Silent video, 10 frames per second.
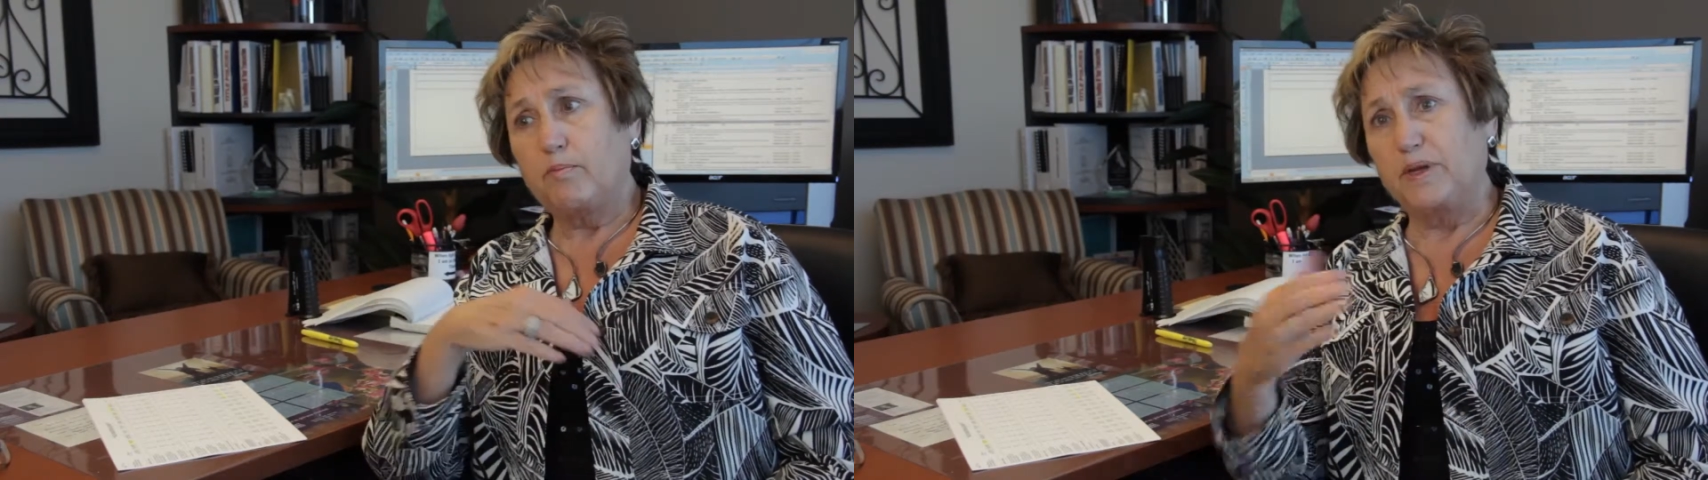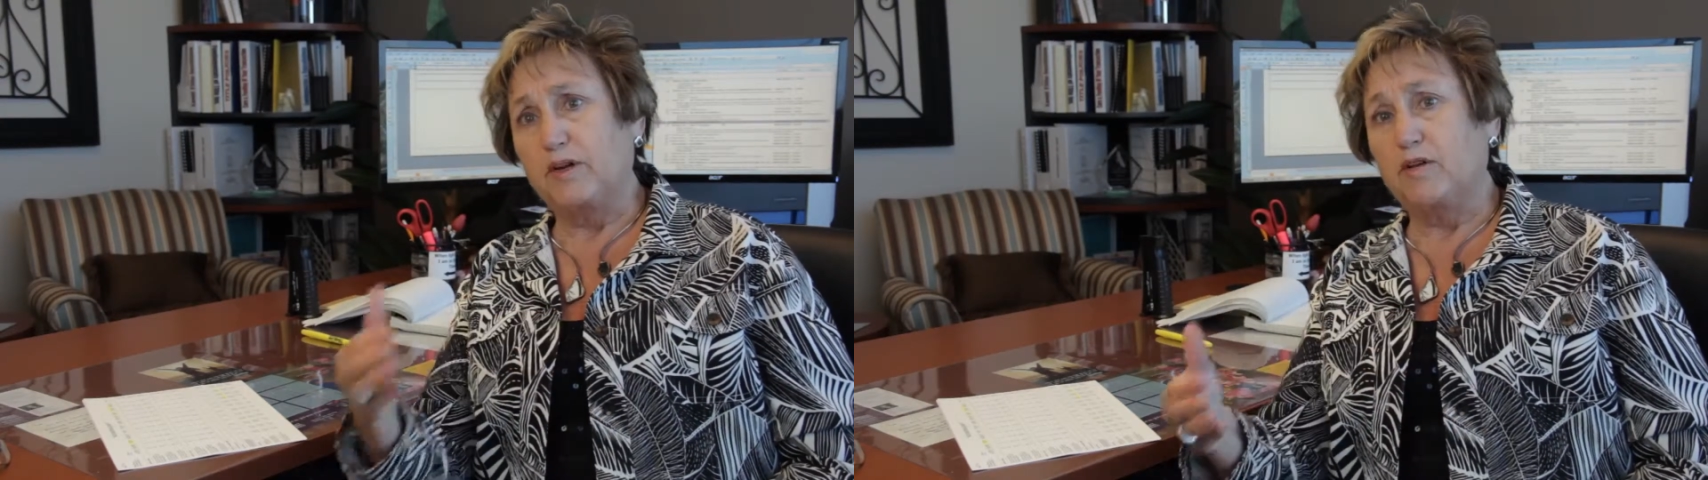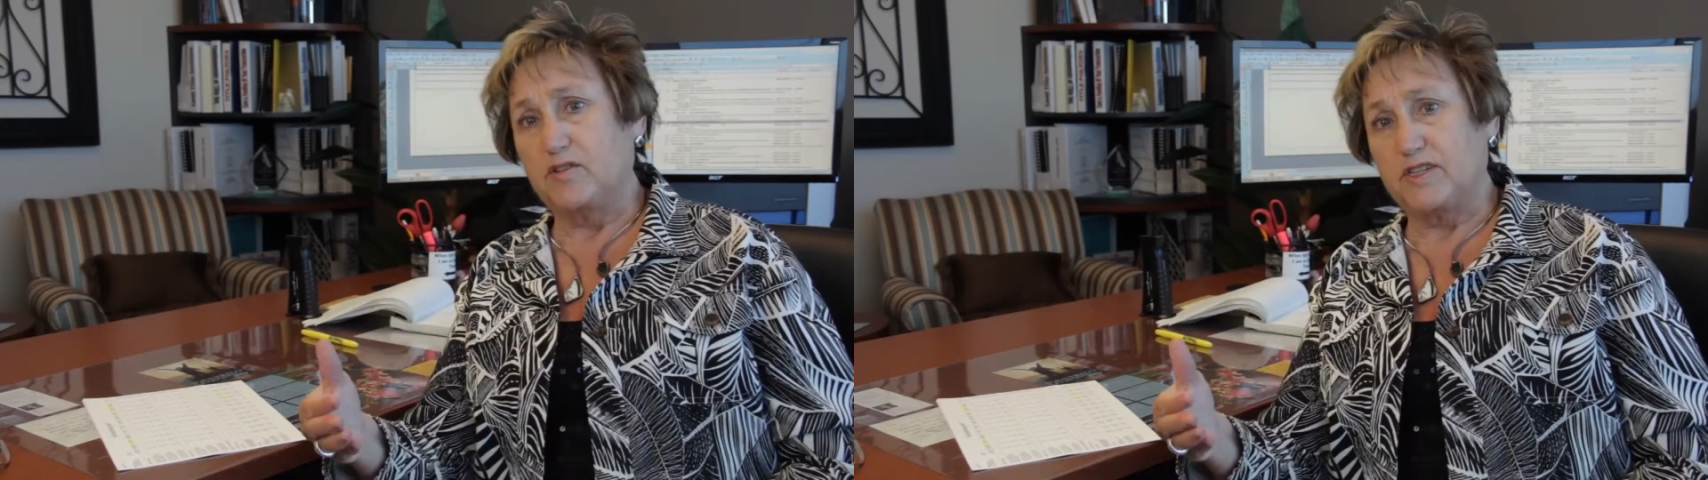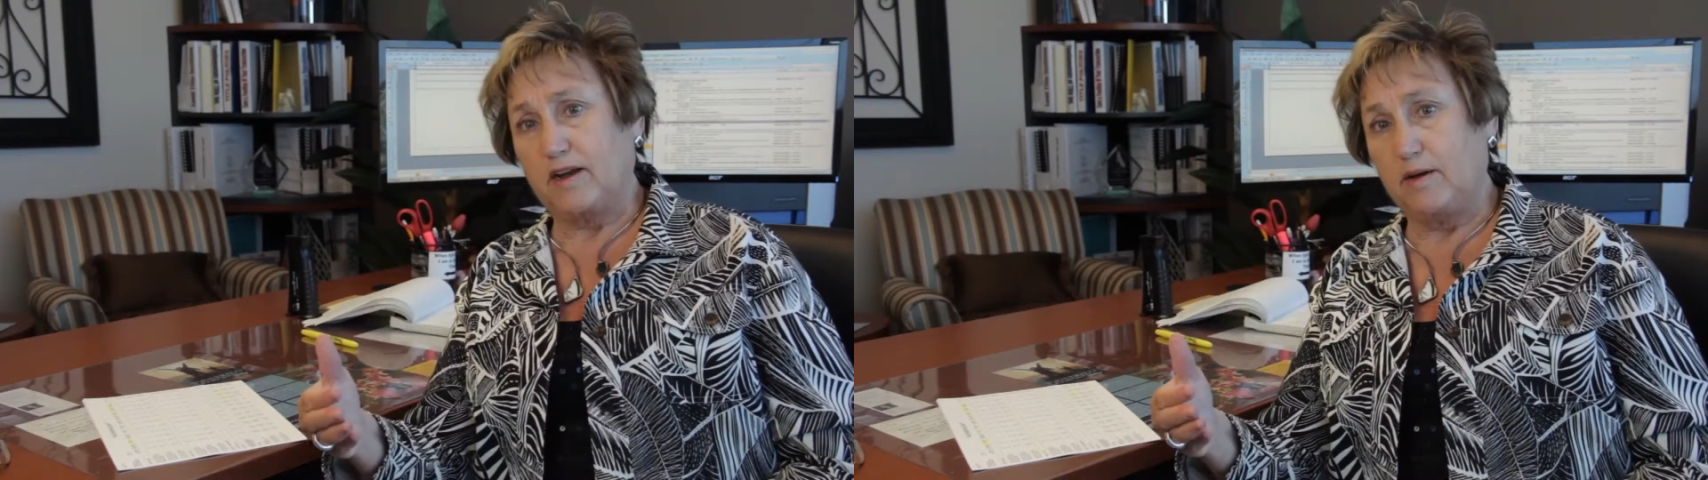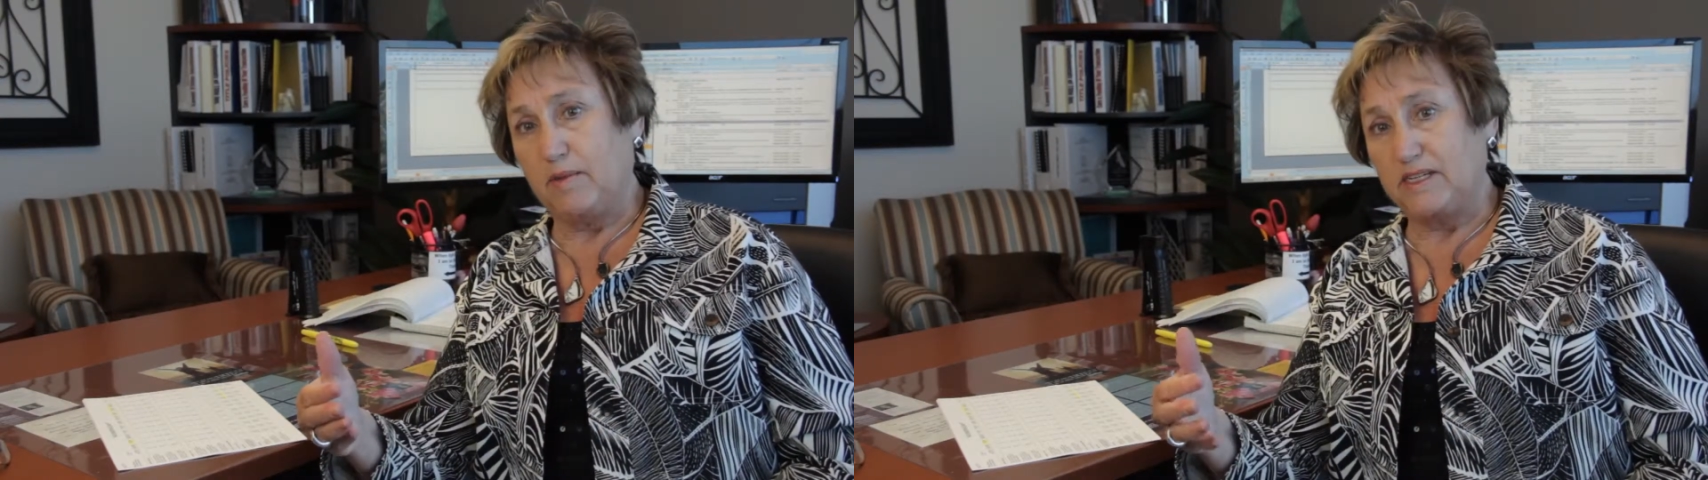bills
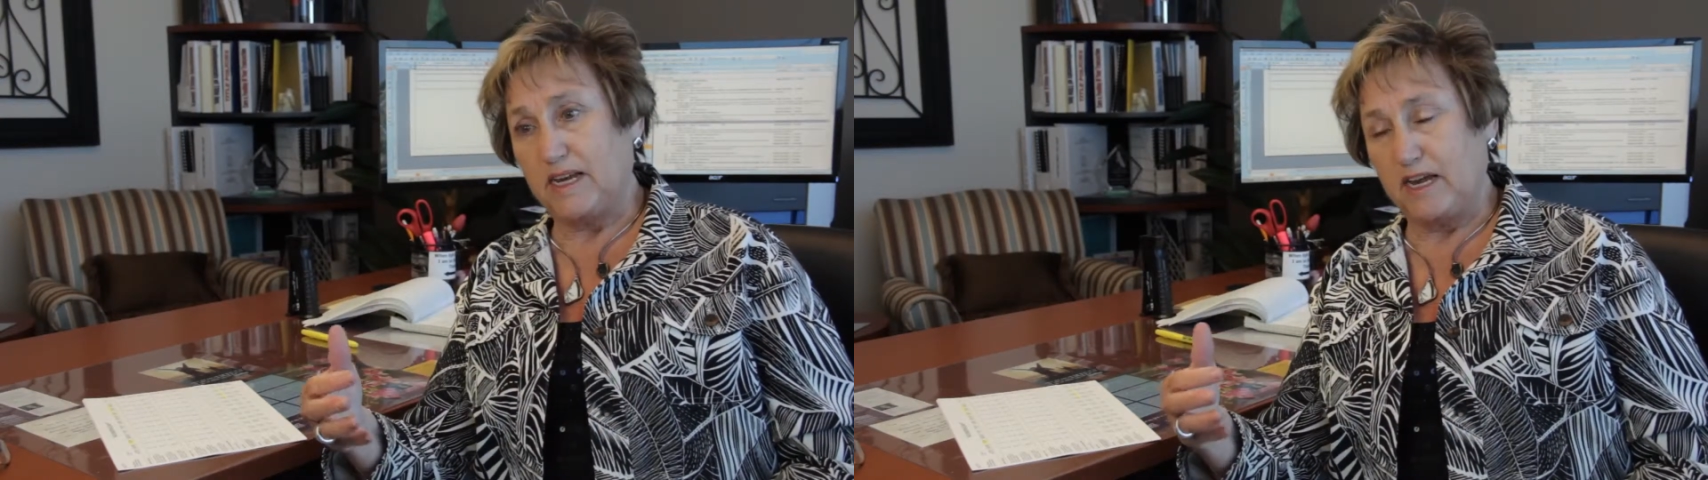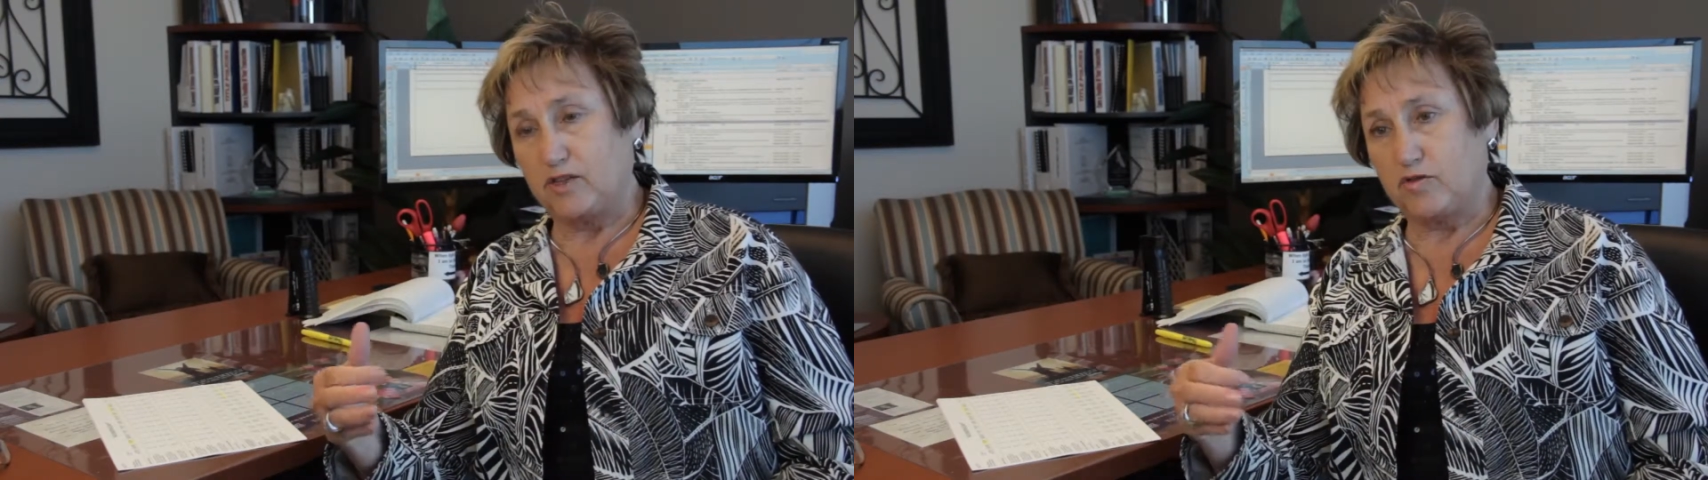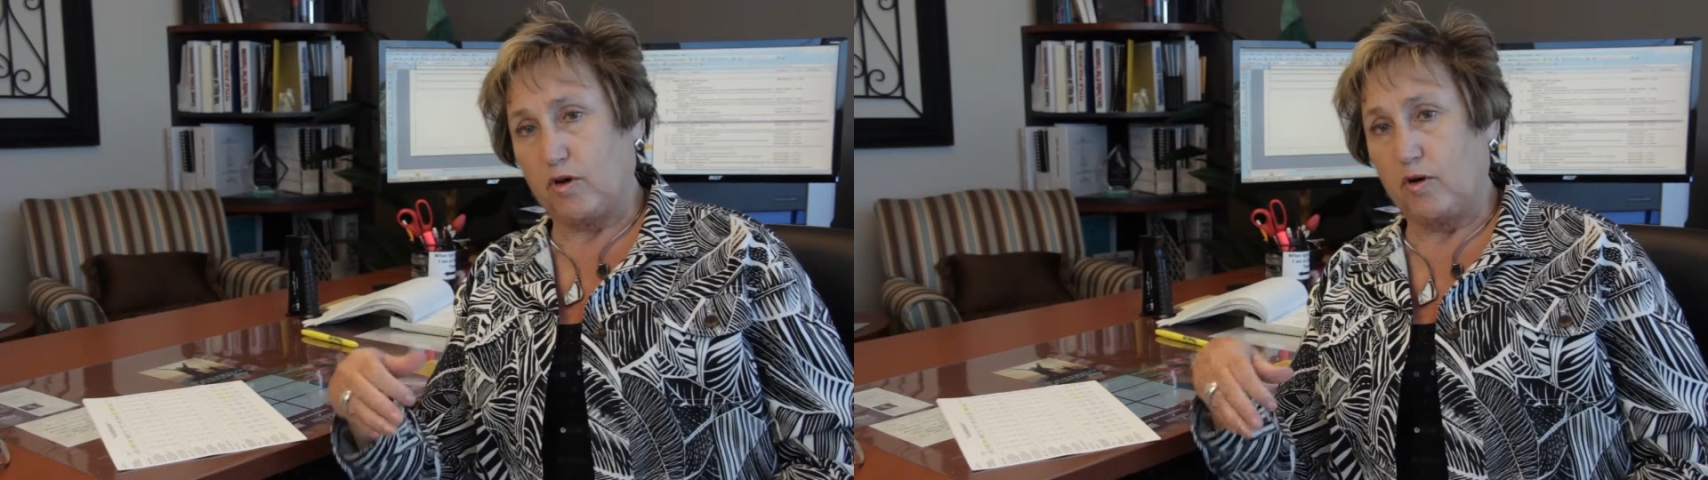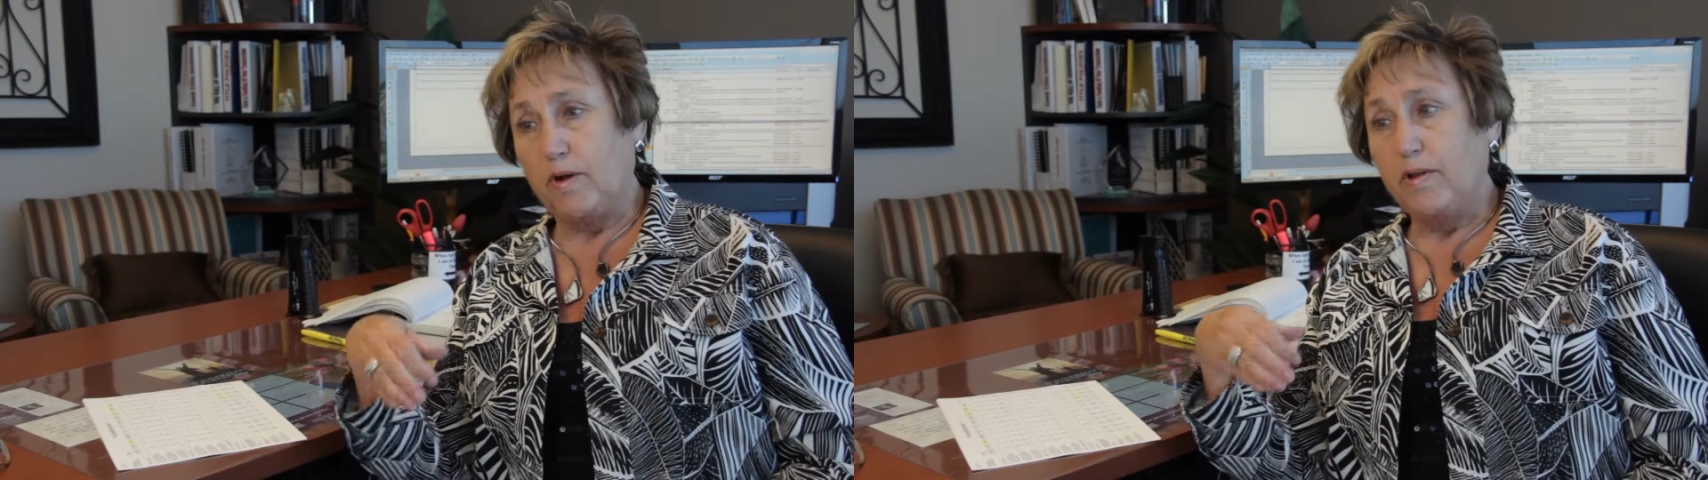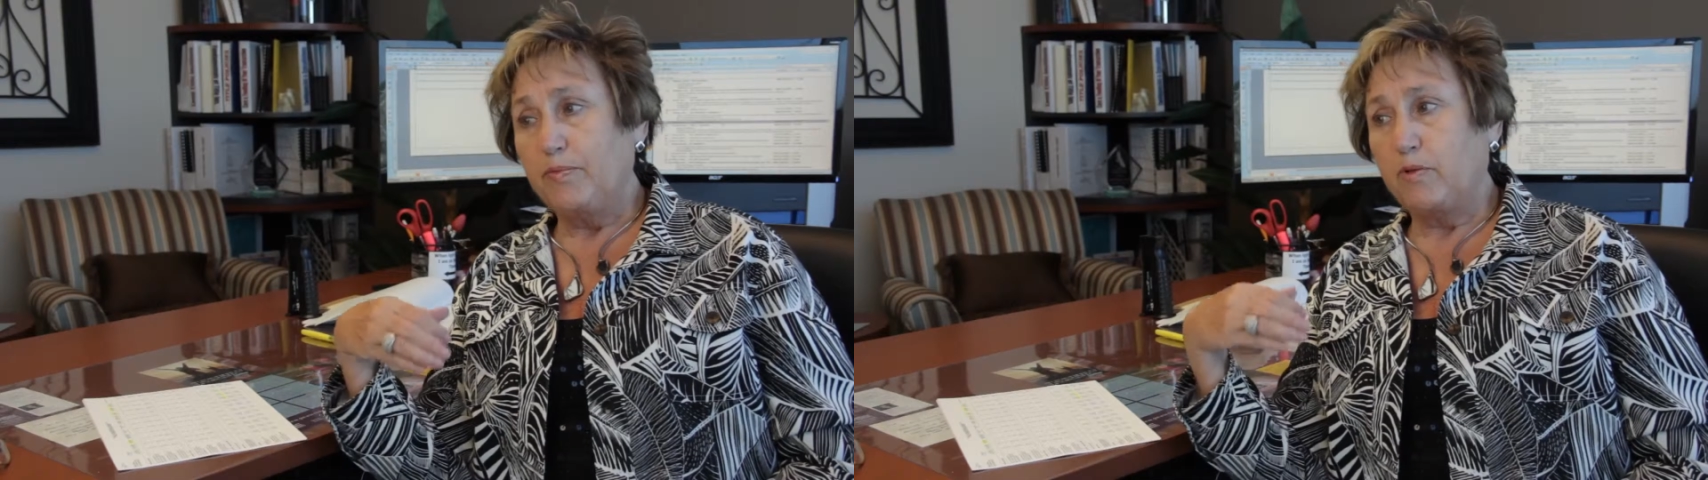that come into escrow.